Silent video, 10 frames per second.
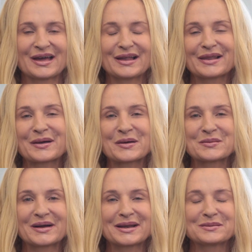Hello,
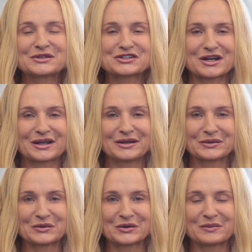my name is Jackie
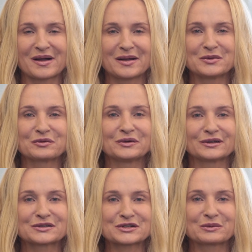Hillgrube. I'm a
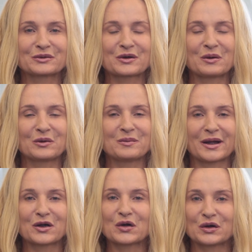realtor with Coldwell
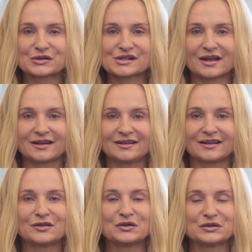Banker
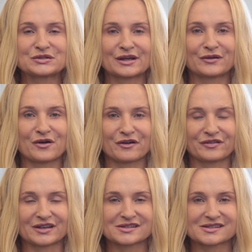Hearthside in the Newtown
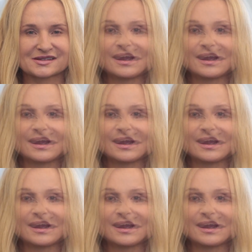office.